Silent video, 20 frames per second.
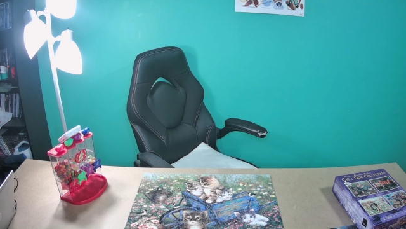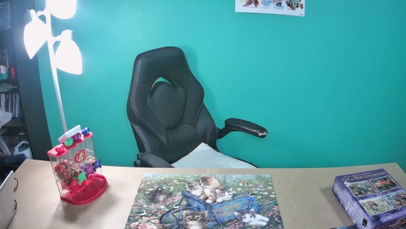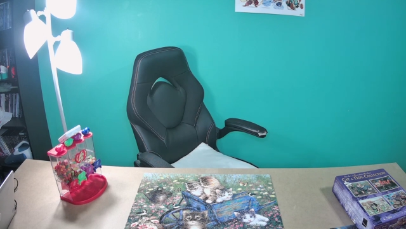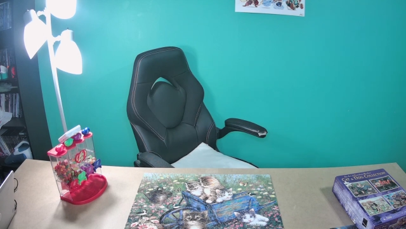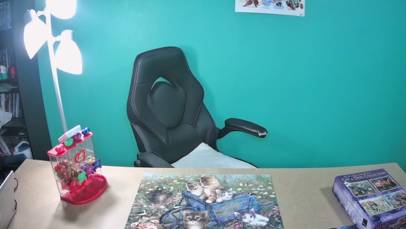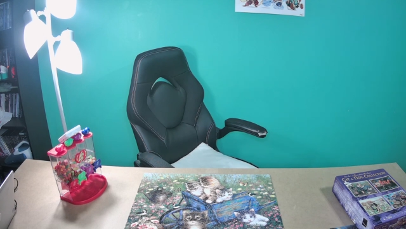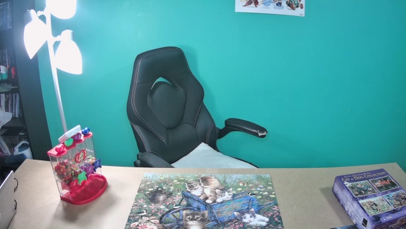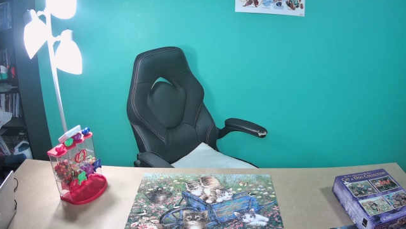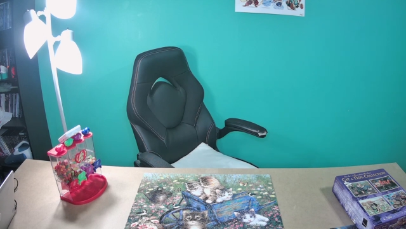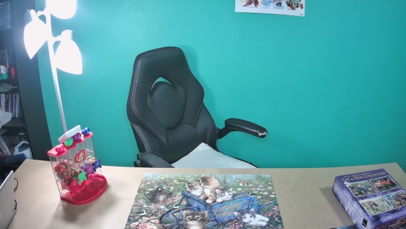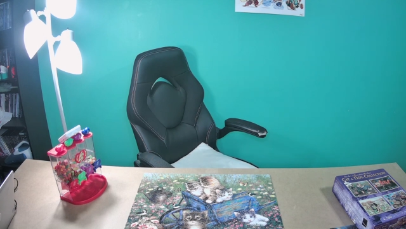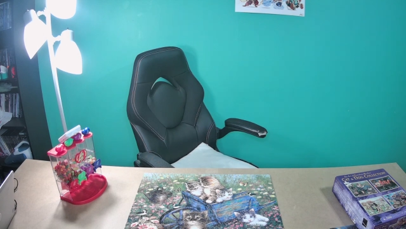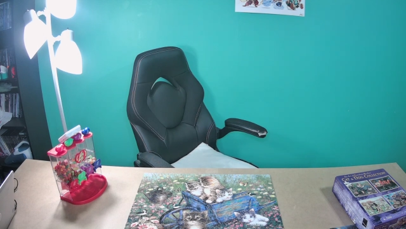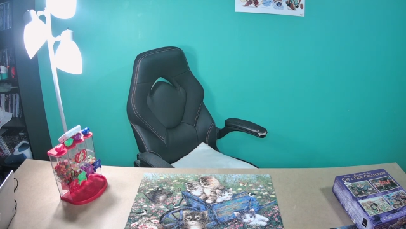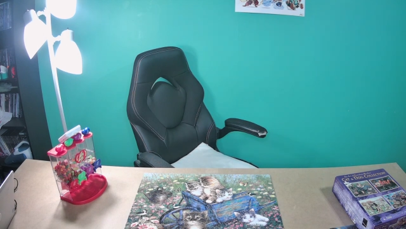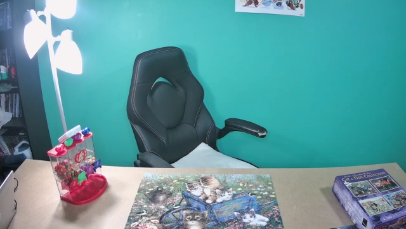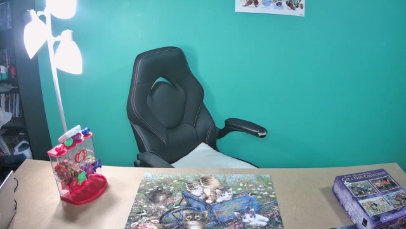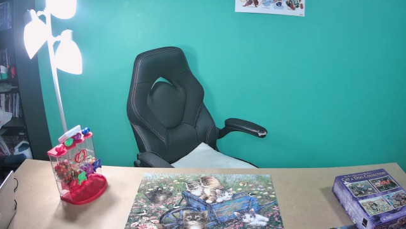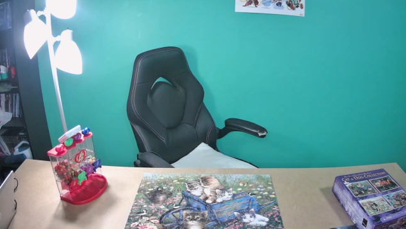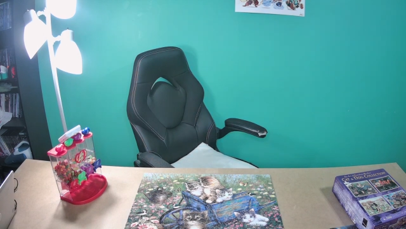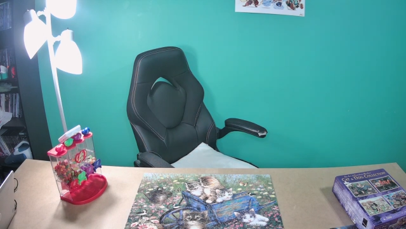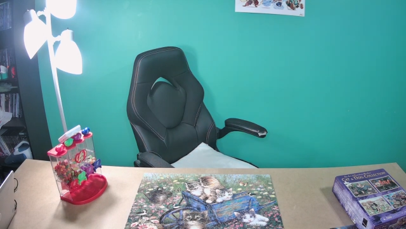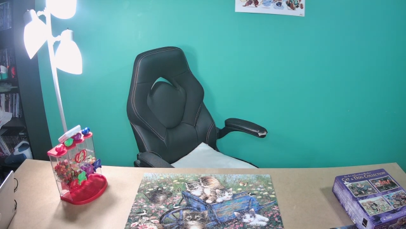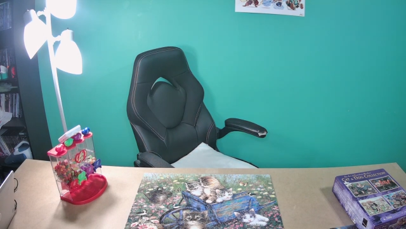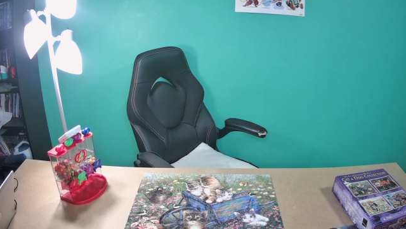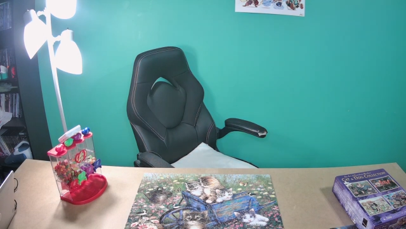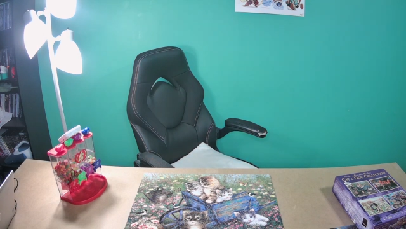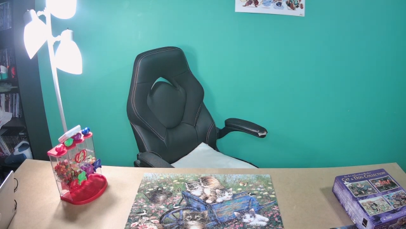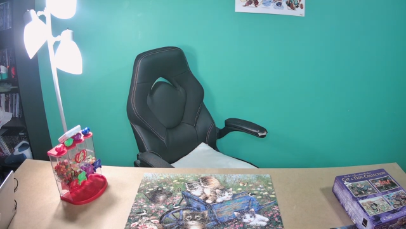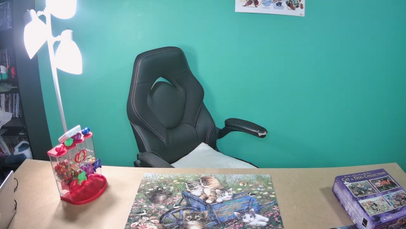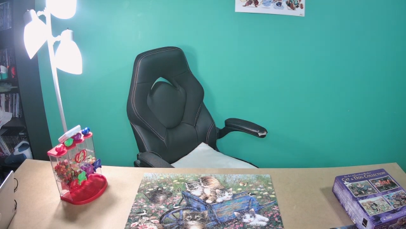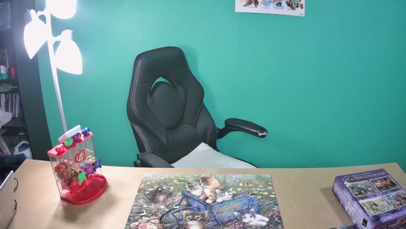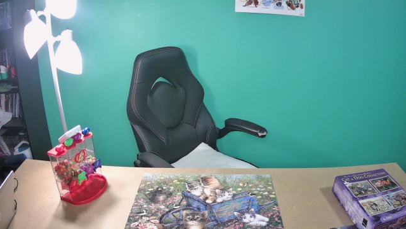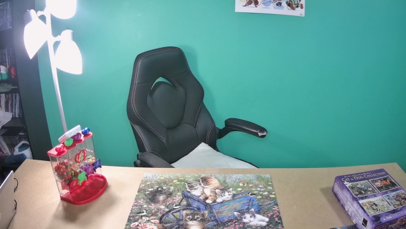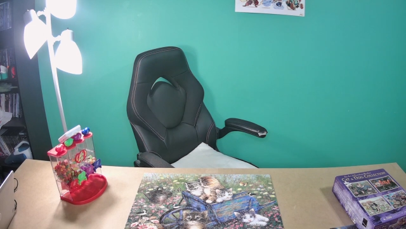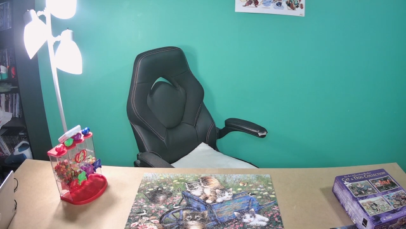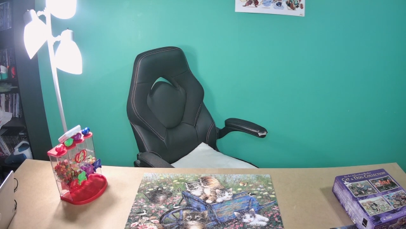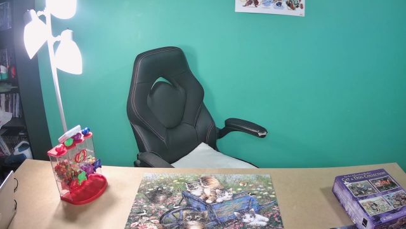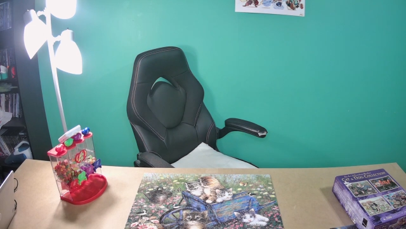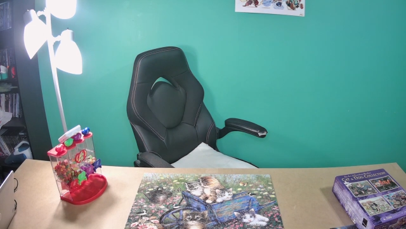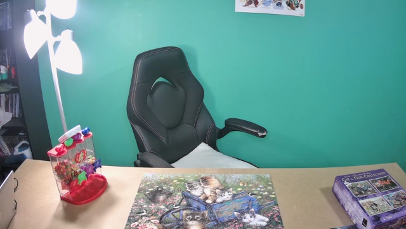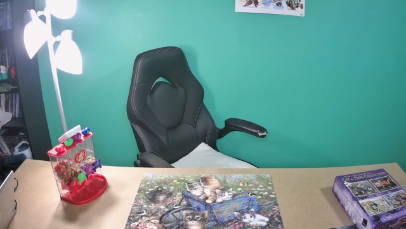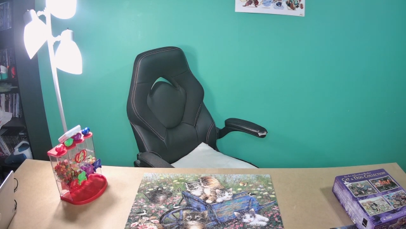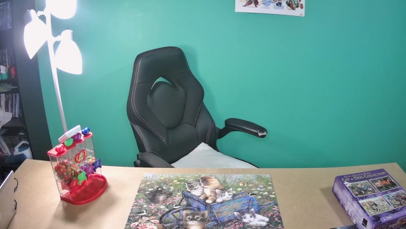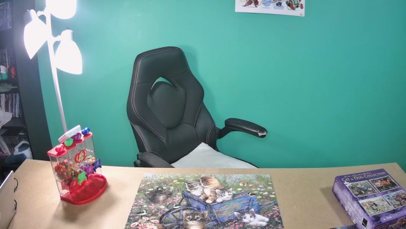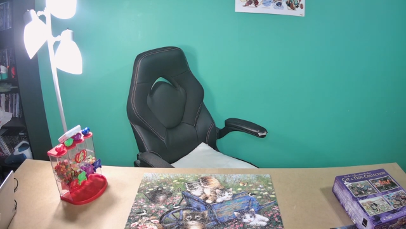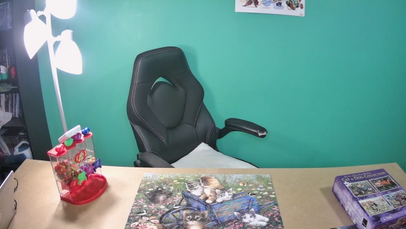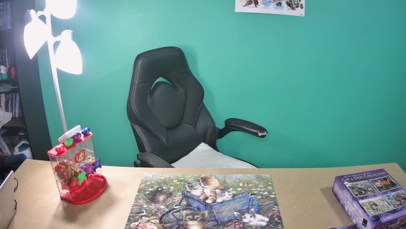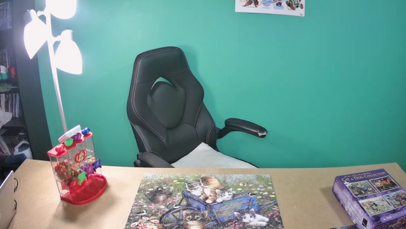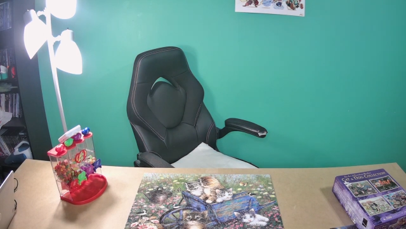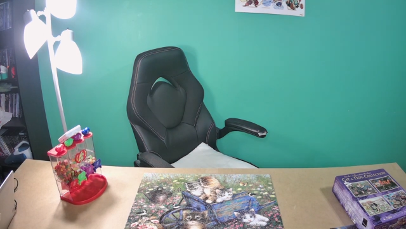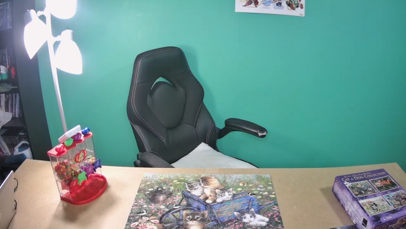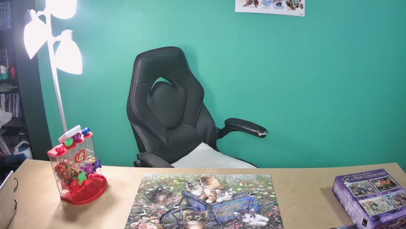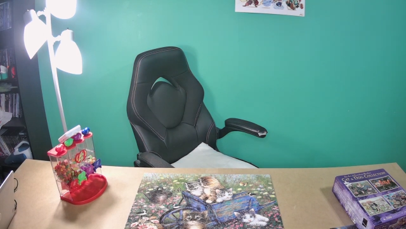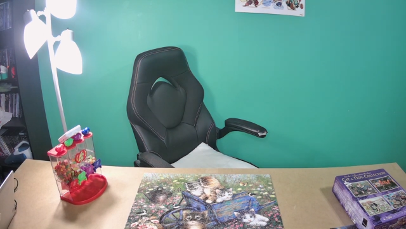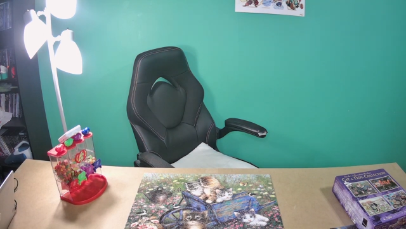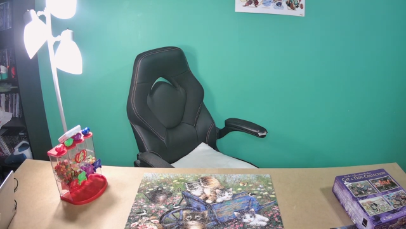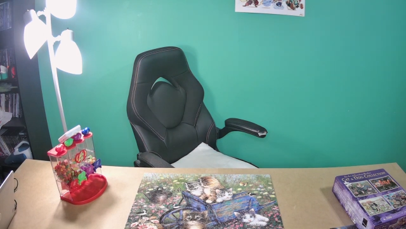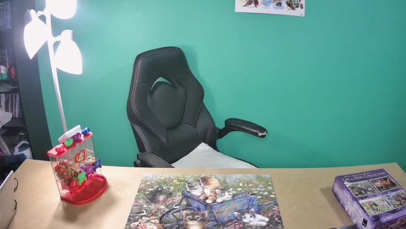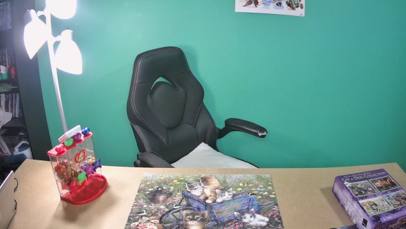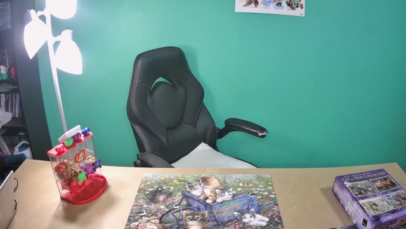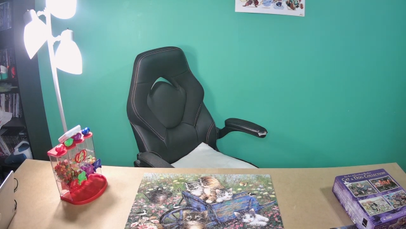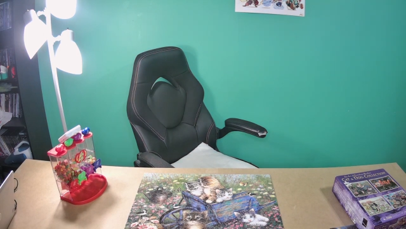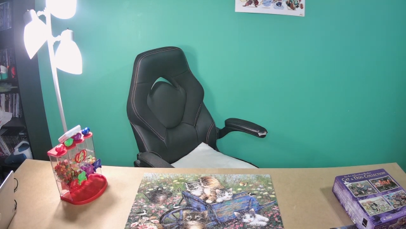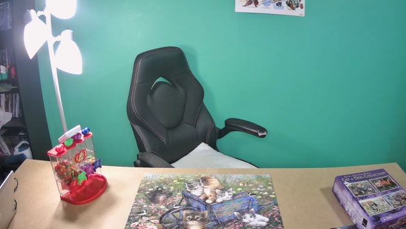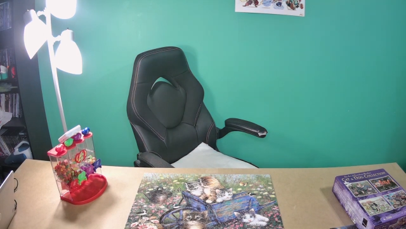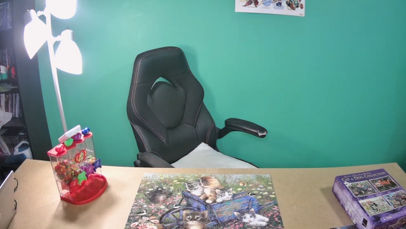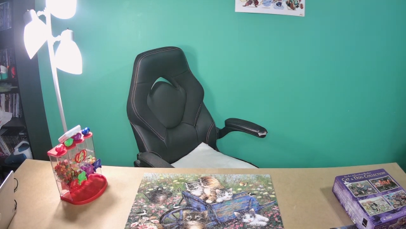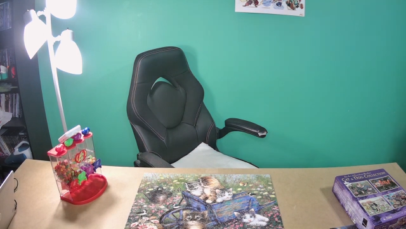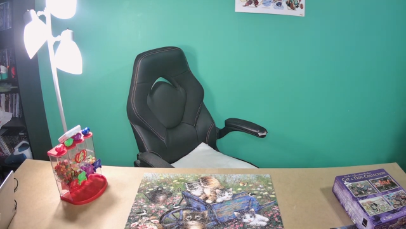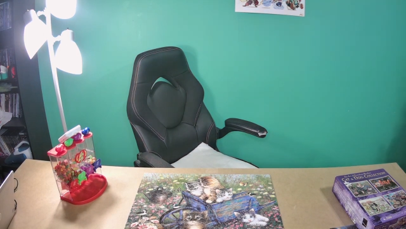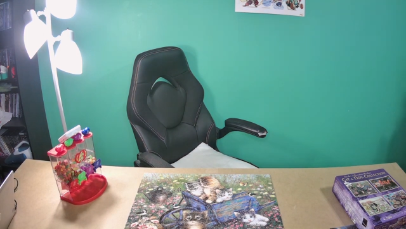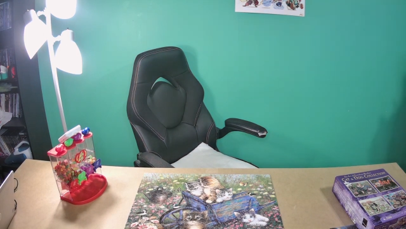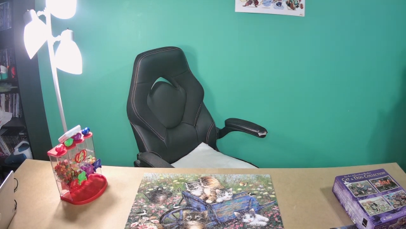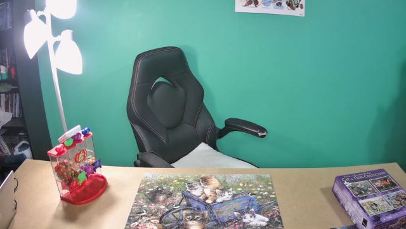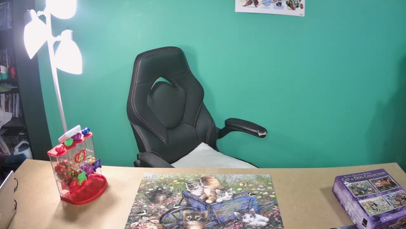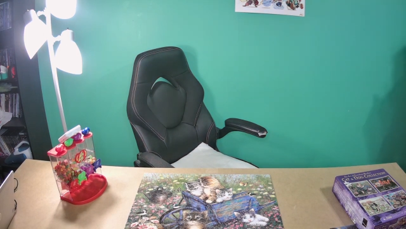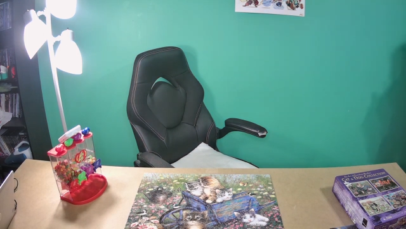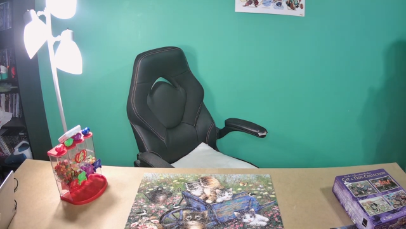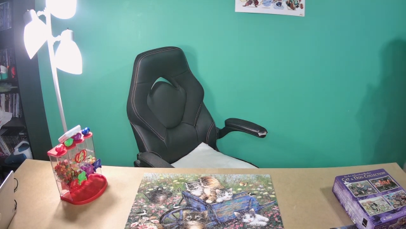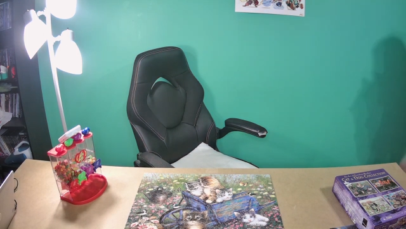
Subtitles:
[unreadable: no face in view]